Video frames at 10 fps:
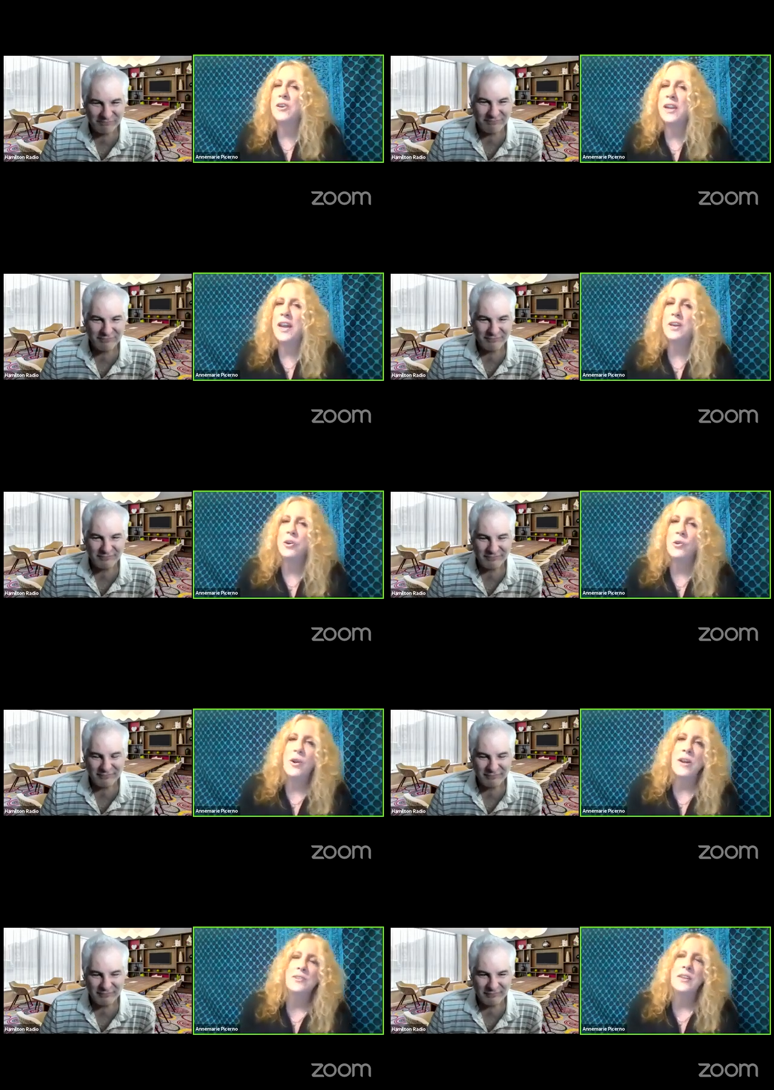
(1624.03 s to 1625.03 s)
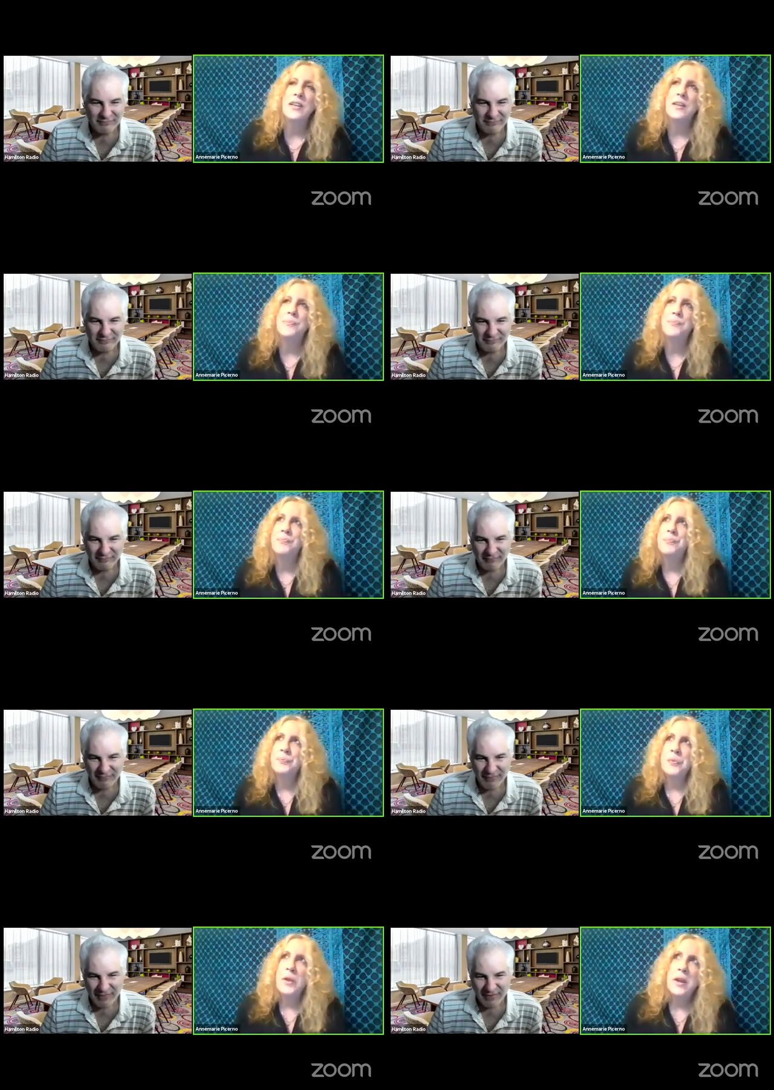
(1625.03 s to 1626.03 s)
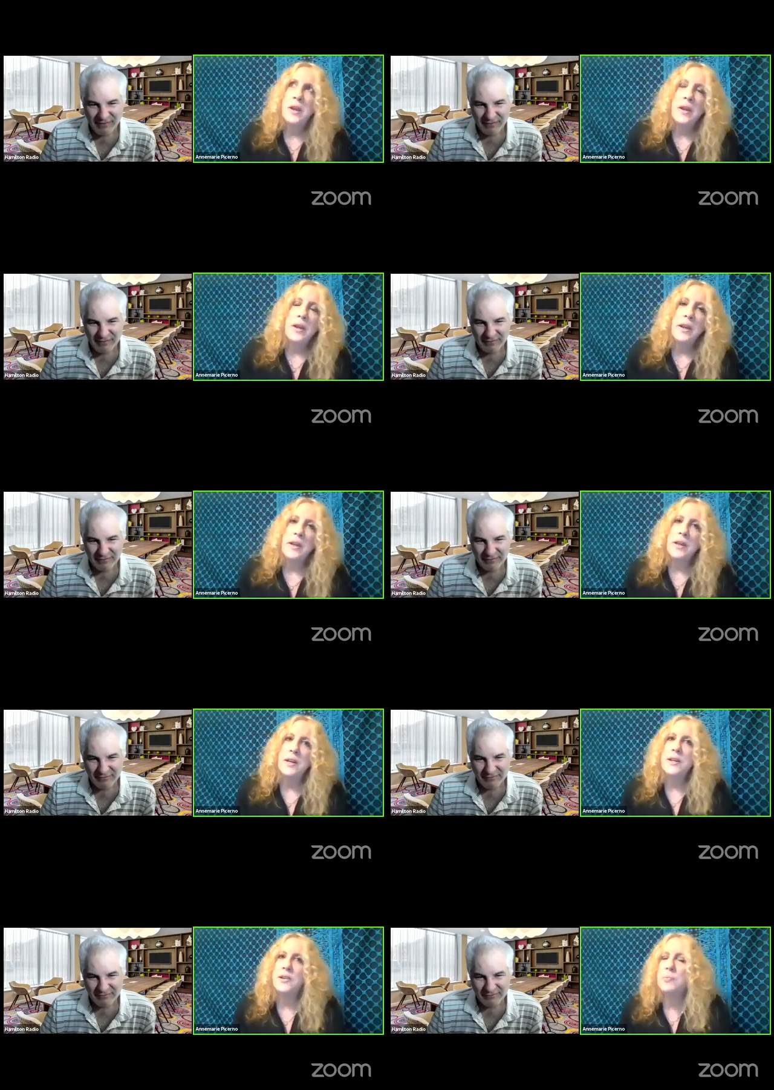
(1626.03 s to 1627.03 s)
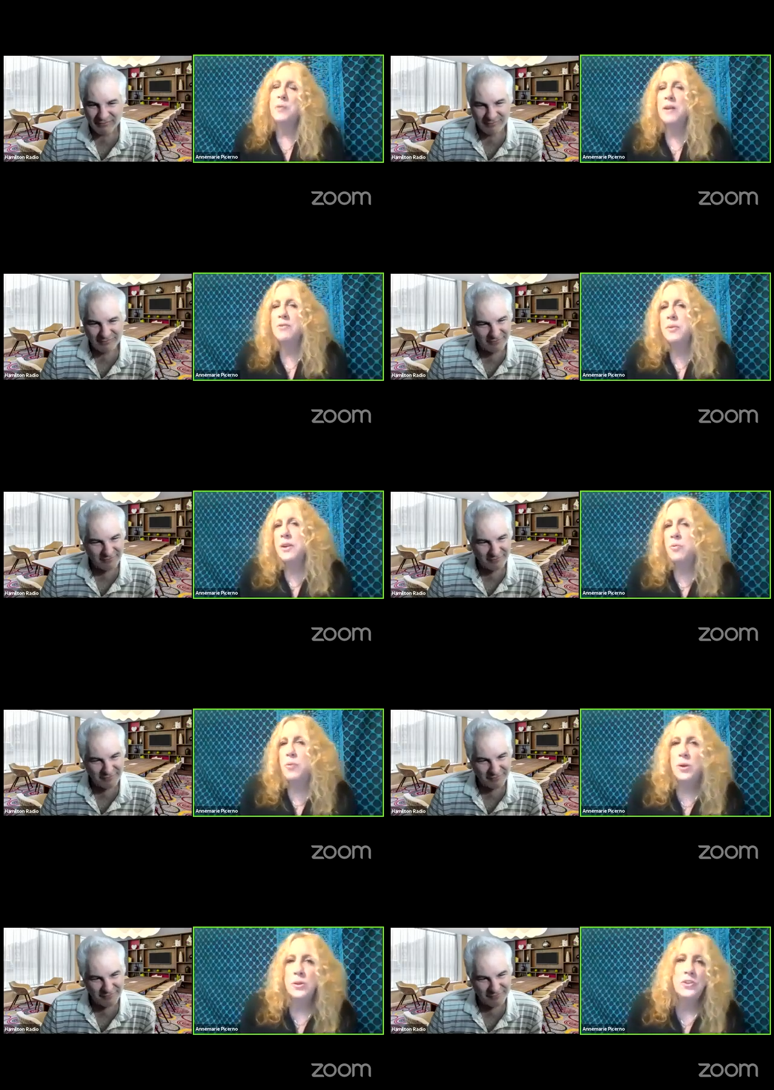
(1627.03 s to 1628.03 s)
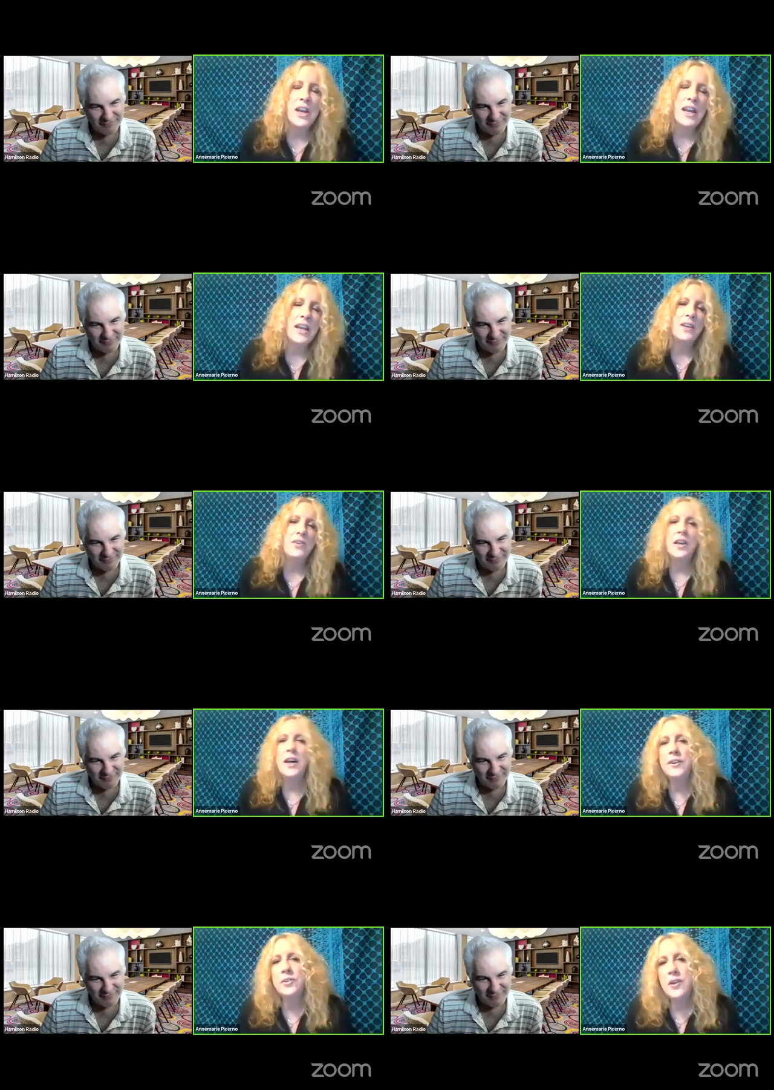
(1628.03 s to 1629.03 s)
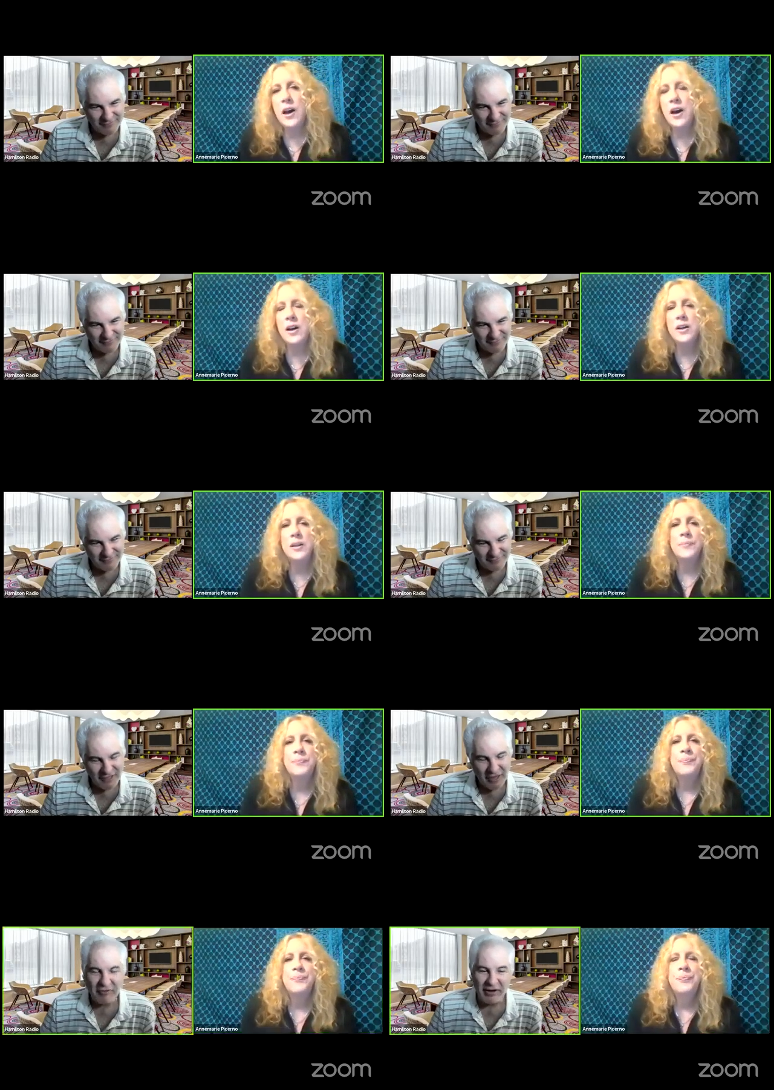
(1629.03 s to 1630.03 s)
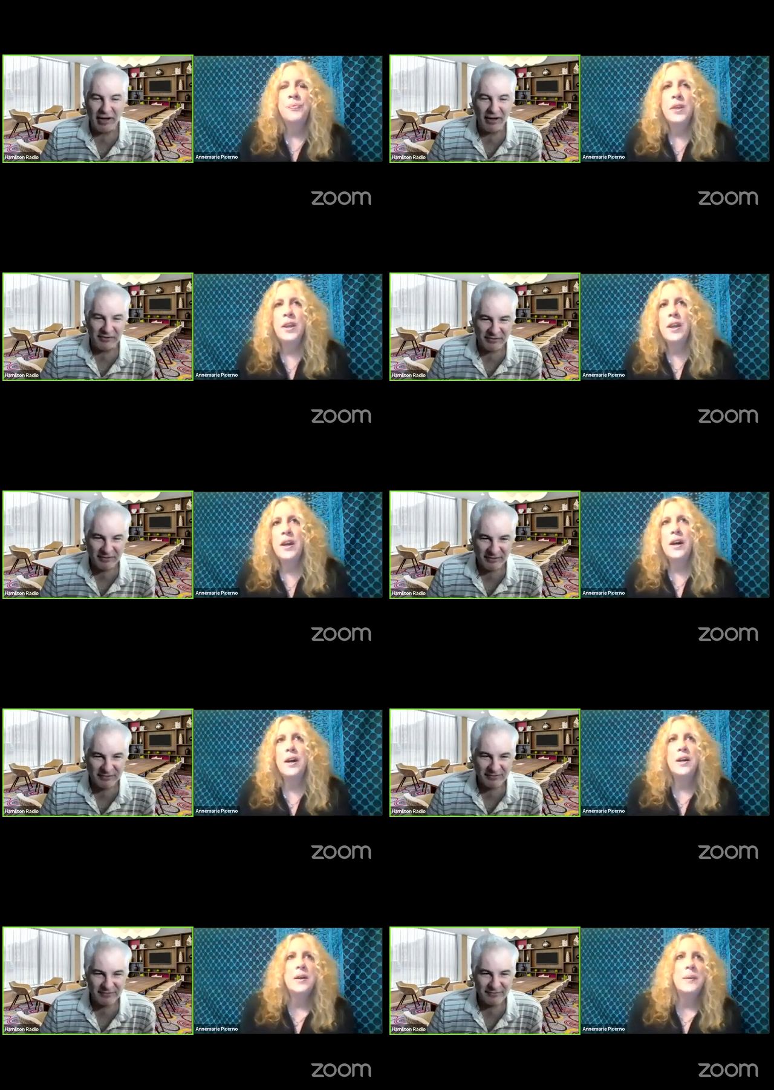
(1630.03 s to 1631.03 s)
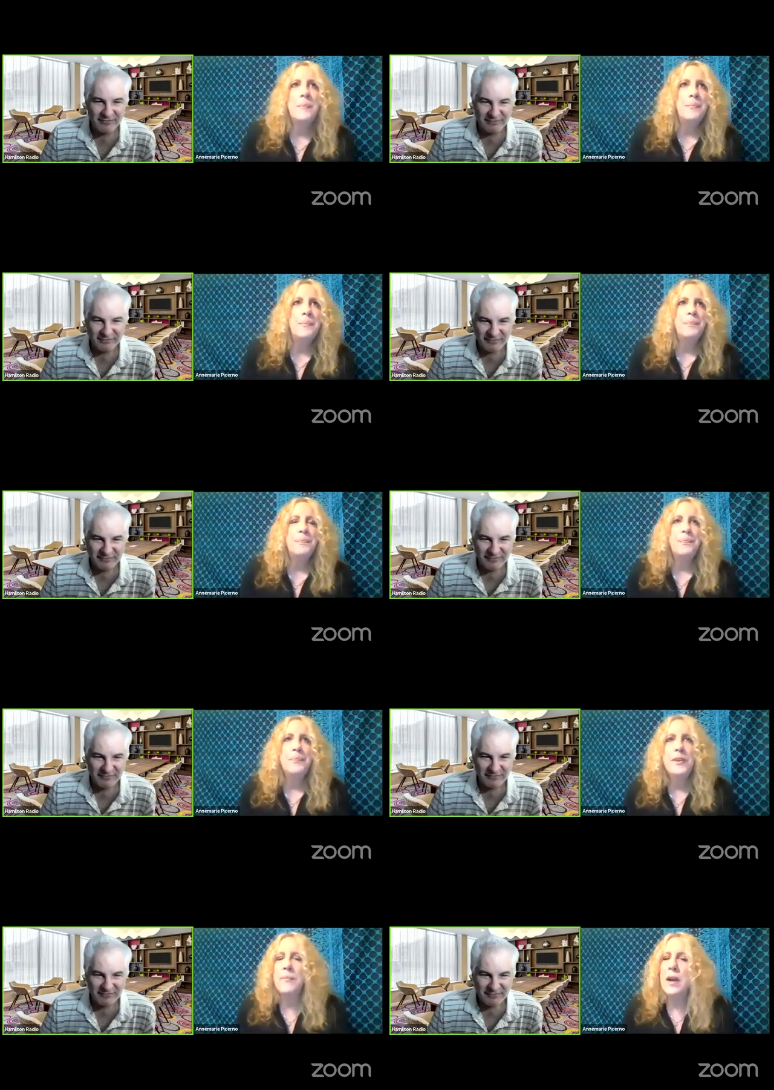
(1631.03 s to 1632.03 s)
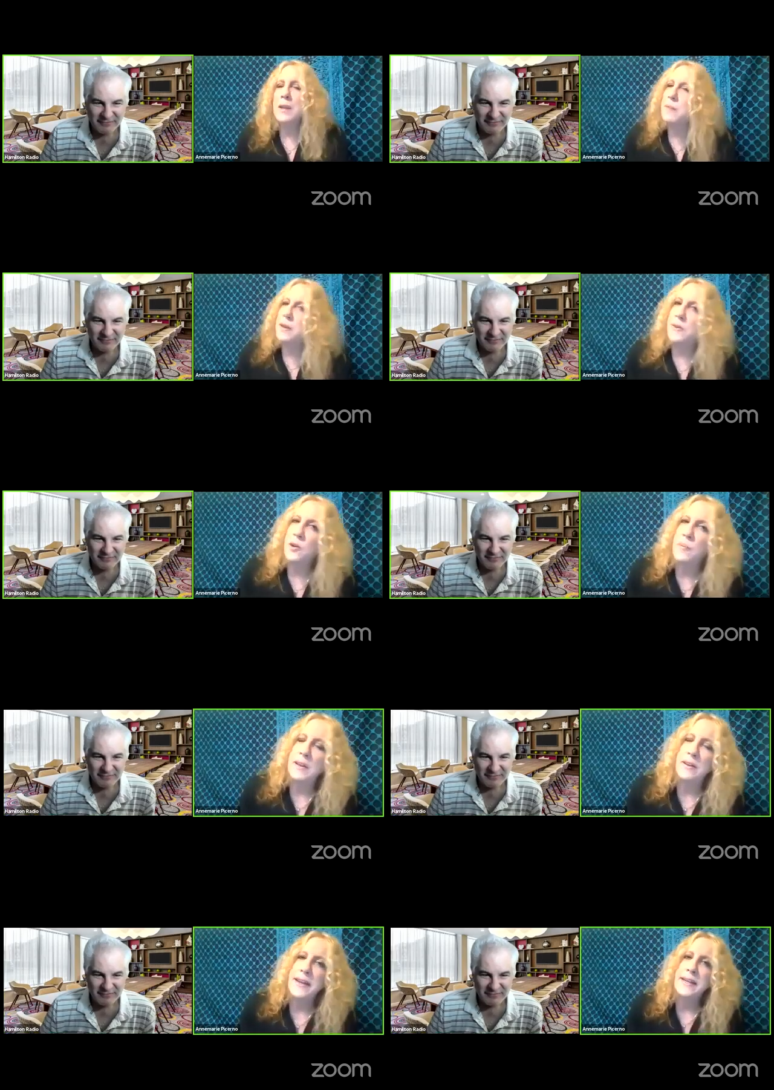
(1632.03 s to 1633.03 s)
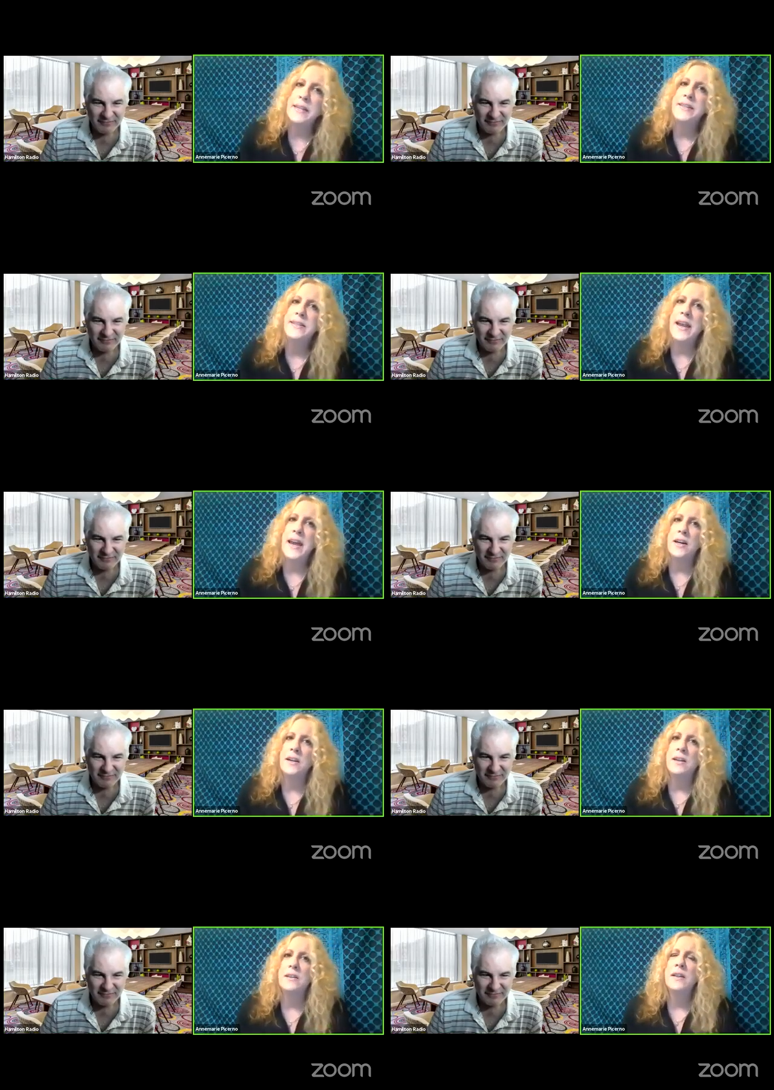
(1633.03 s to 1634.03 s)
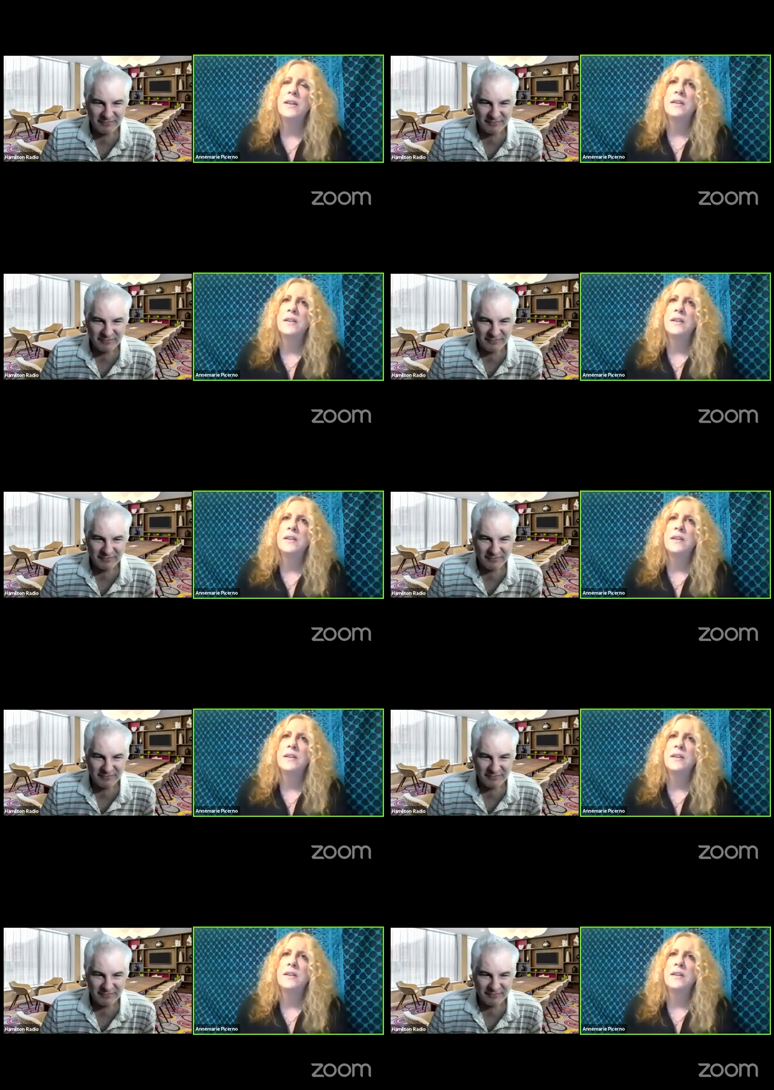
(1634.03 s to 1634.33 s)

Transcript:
Speaker 1: to categorize it in. It's probably a world change kind of song.
Speaker 2: Oh, nice.
Speaker 1: Um, it might be a little bit like Adele